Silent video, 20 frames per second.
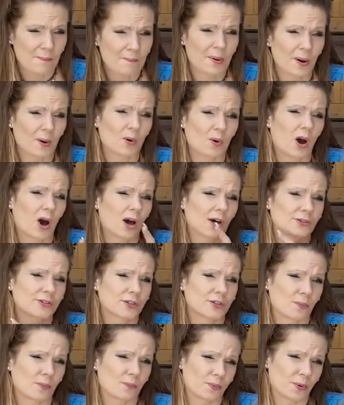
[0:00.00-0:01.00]
but will
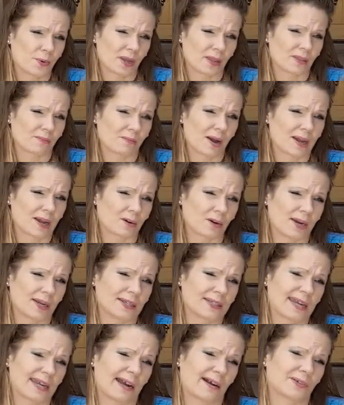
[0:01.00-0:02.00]
also bring the
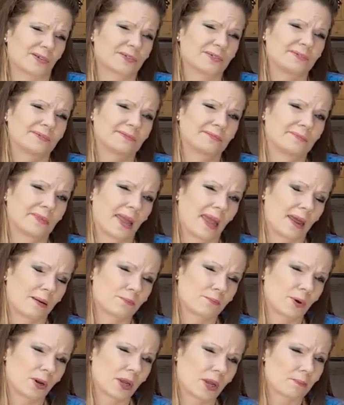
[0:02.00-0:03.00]
migraine down
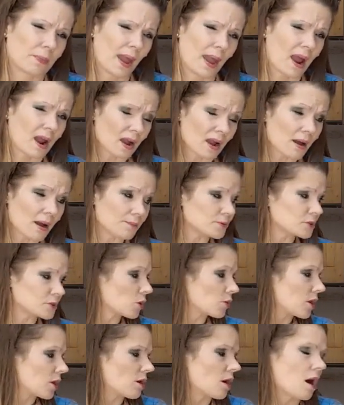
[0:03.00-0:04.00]
and bring it back up.
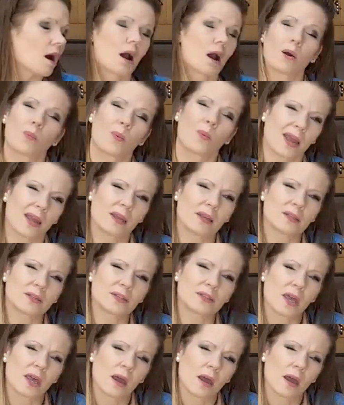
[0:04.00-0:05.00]
So there are
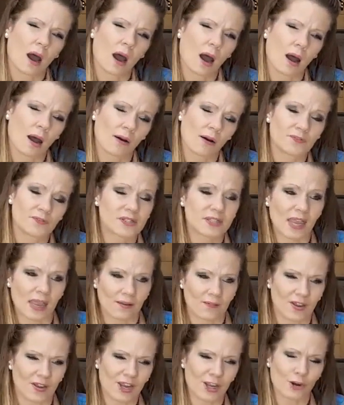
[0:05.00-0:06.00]
ways of
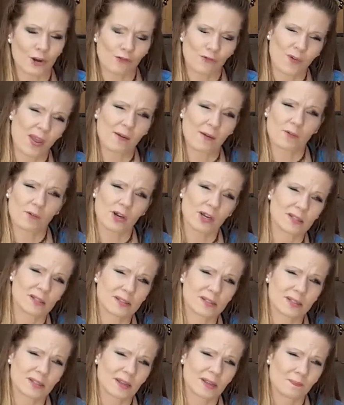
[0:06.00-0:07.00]
saving your
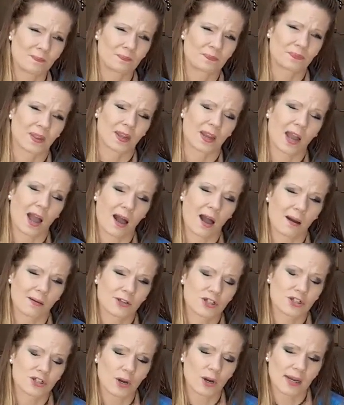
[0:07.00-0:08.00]
favorites
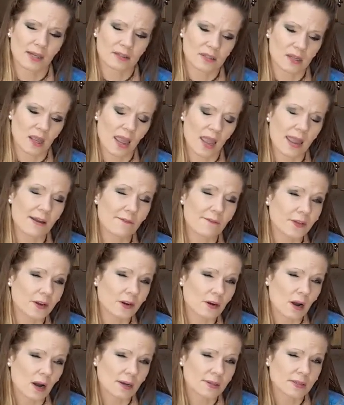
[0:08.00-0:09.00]
strains if
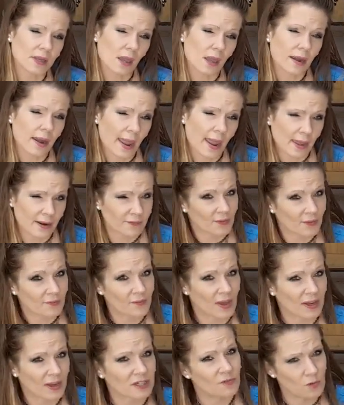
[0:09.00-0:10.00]
they're causing a negative
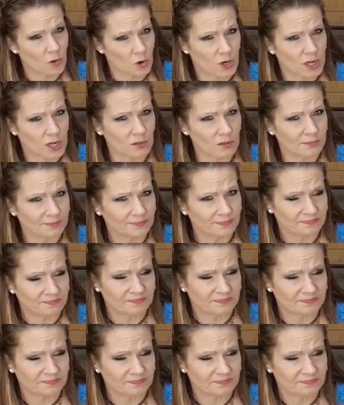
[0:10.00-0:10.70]
effect for you.